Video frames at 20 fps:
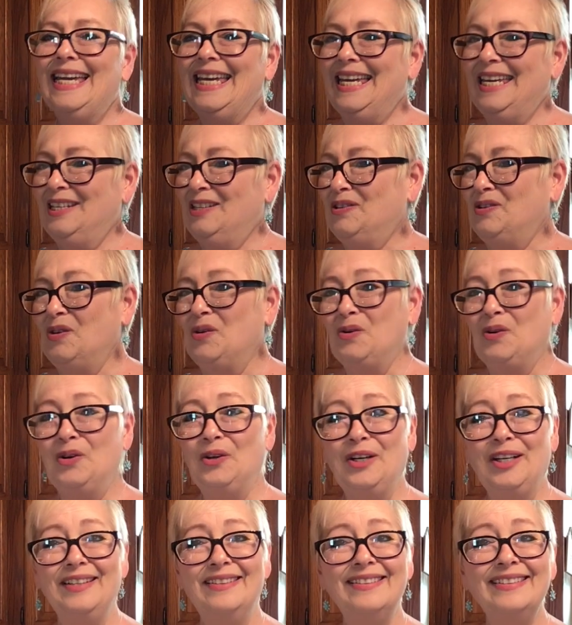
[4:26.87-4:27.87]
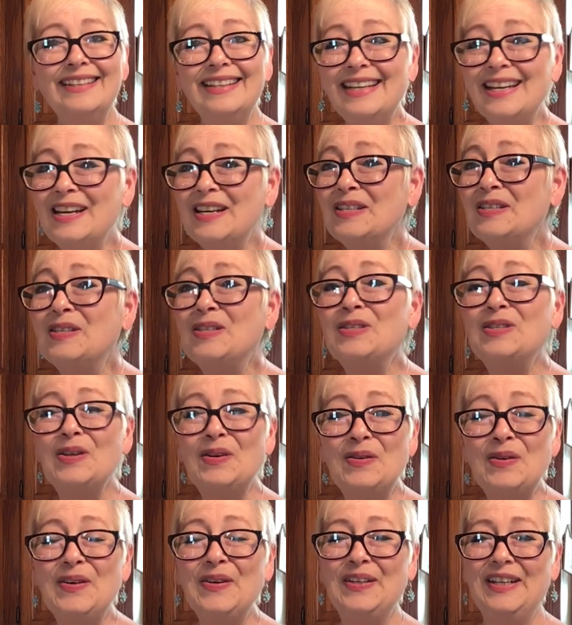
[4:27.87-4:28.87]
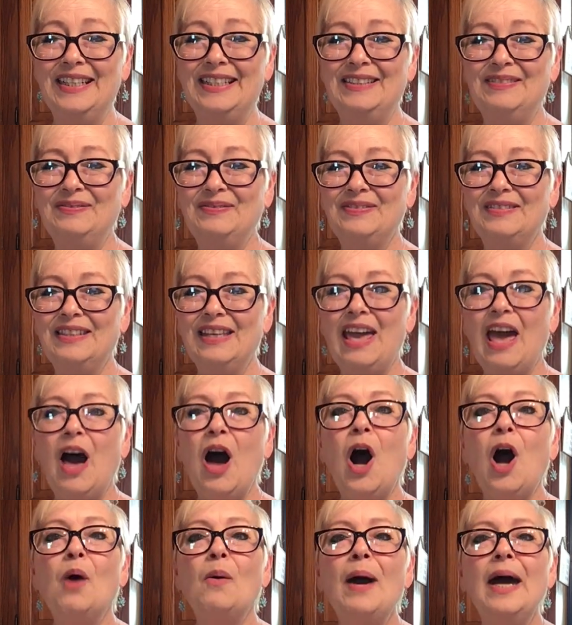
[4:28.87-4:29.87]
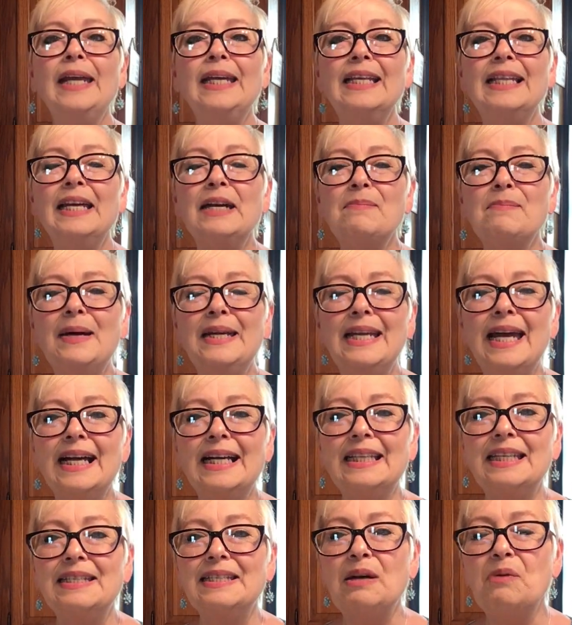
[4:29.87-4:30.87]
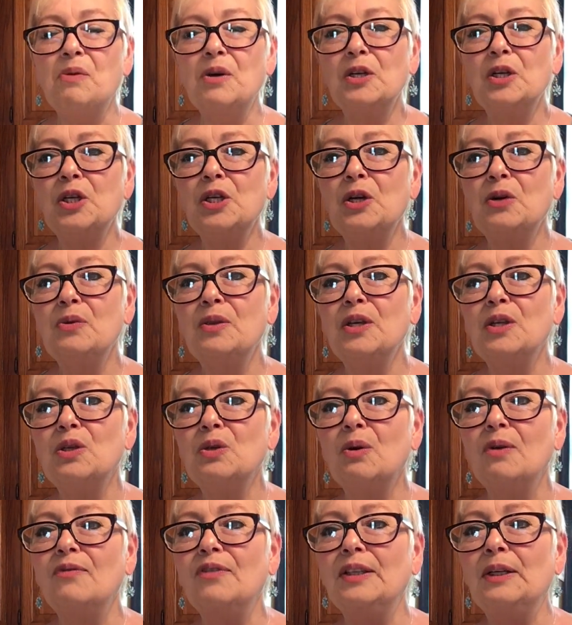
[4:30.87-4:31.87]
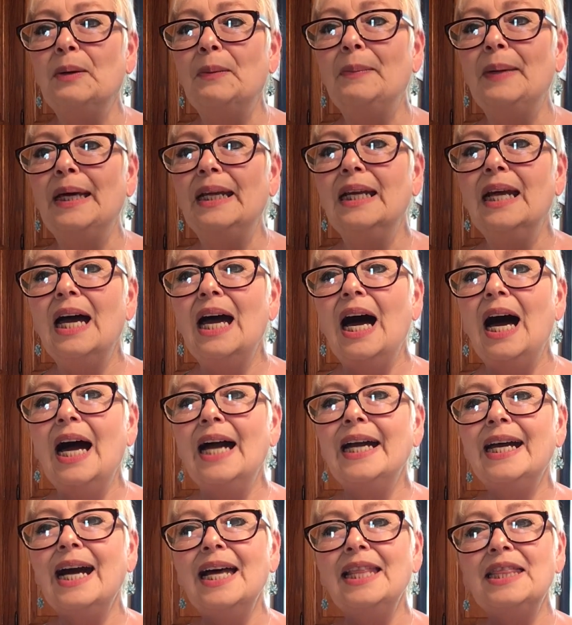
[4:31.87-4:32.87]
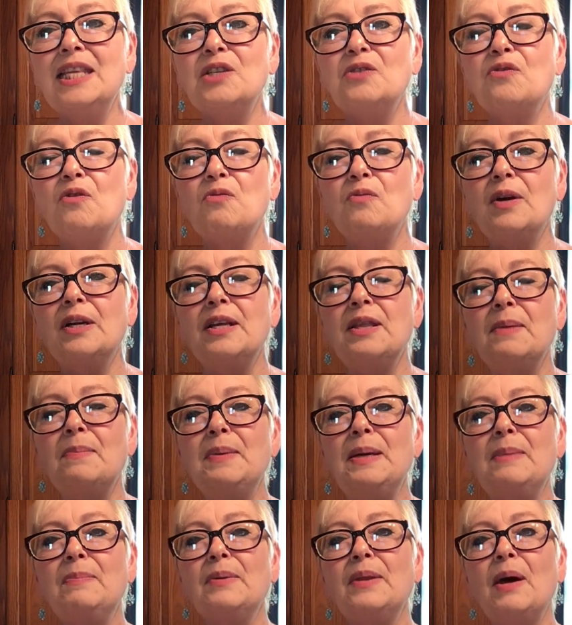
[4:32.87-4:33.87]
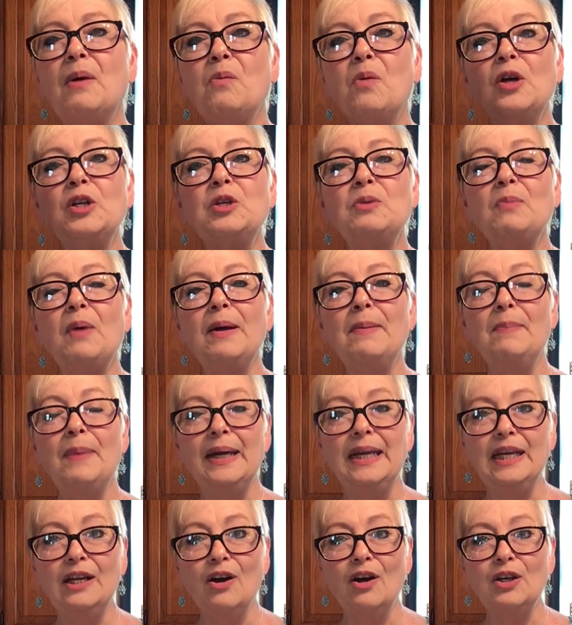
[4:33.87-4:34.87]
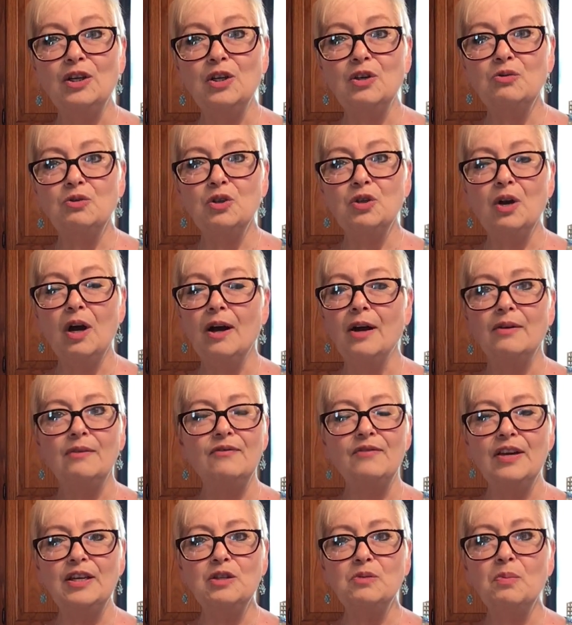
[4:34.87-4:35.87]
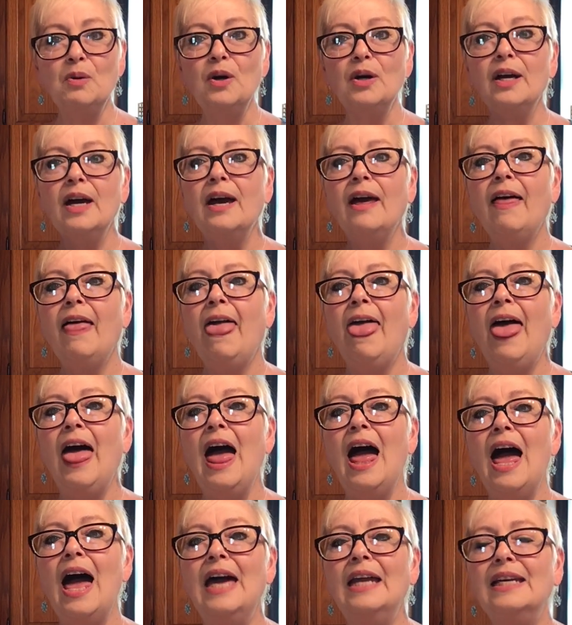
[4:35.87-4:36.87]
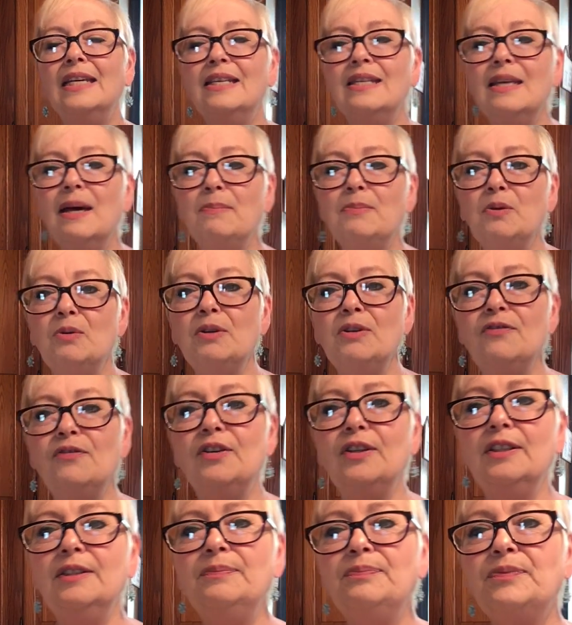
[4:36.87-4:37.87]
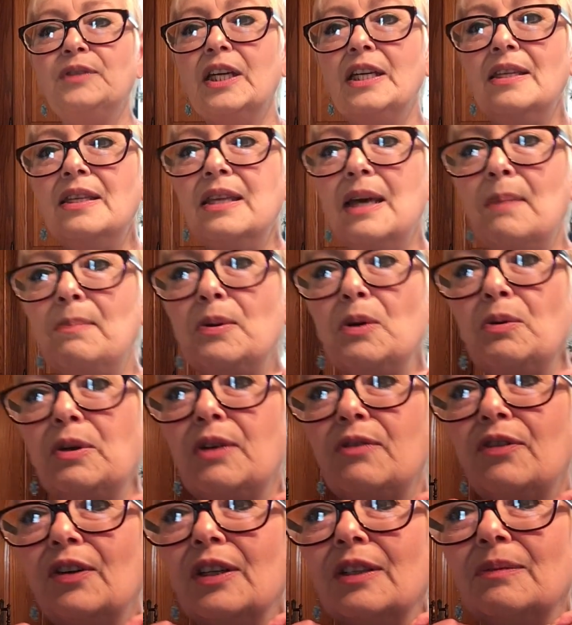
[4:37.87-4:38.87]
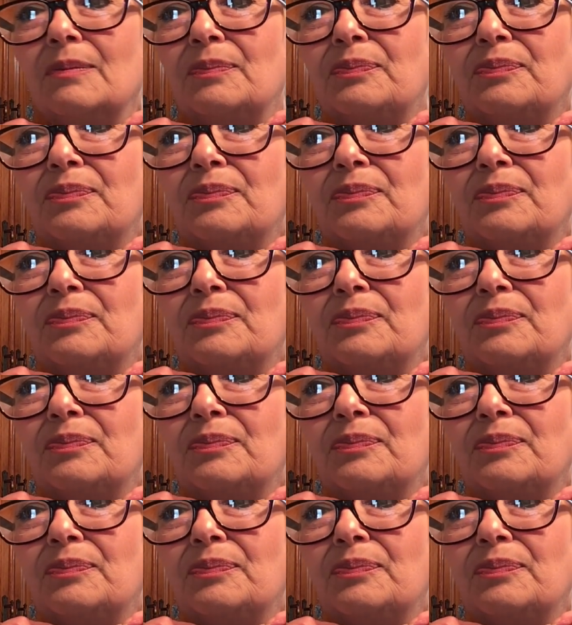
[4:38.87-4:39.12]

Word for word: It's so good. It's so good. Oh, how do you like my necklace? I want to show this off a little bit. I got this from one of the people that watched my buddy on YouTube, on Facebook. And isn't that beautiful? Isn't that beautiful?